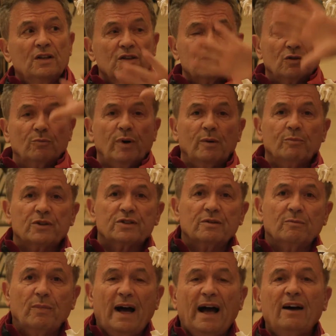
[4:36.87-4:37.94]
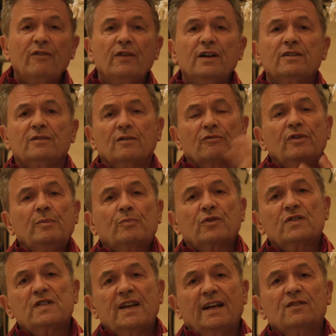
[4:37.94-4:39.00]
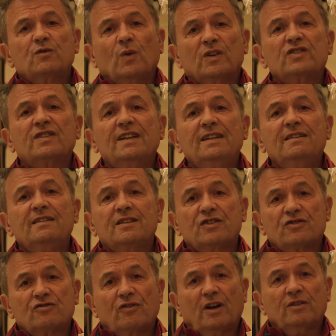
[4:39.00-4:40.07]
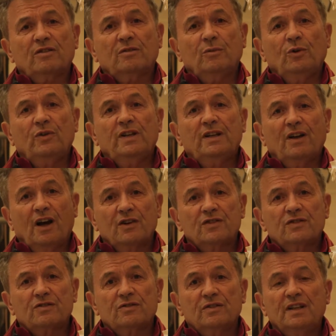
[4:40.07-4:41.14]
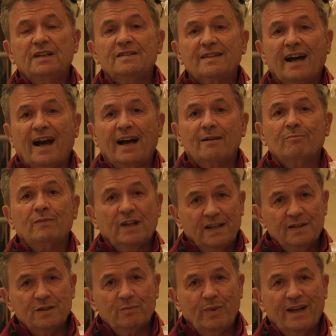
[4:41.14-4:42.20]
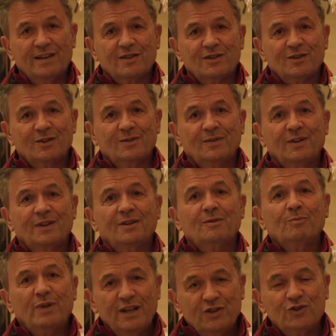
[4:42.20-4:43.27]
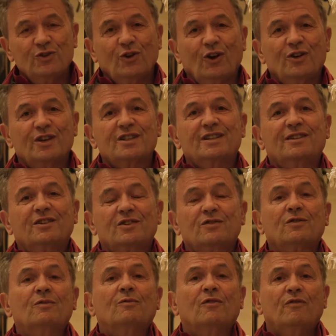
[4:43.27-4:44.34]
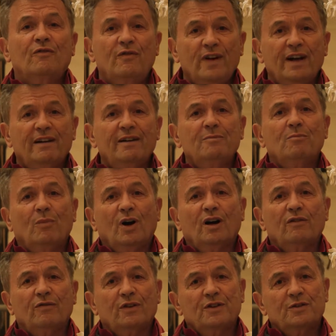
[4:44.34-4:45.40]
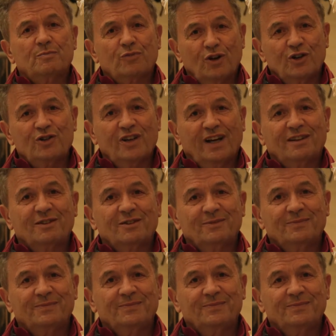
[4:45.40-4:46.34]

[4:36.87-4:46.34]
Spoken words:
So Padmasambhava represents what's indestructible in us, in time, in space. Please join us in this very marvelous project.